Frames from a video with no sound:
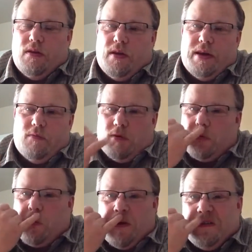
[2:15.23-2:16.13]
And it was
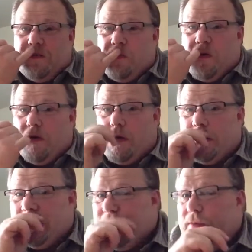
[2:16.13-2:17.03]
quite stronger
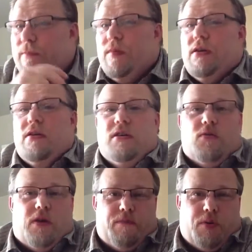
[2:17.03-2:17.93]
actually.
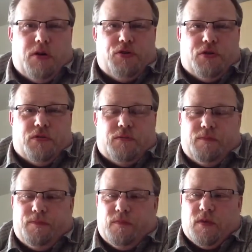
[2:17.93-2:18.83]
Quite pungent,
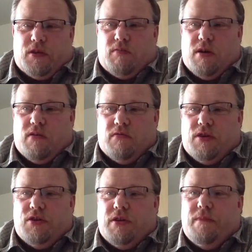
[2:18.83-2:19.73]
the smell
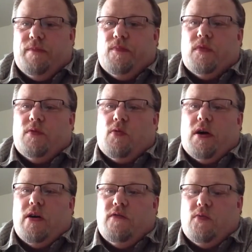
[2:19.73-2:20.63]
originally.
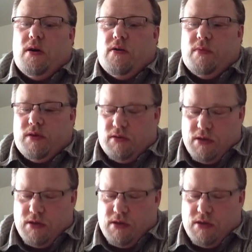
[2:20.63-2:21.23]
Quite overwhelming.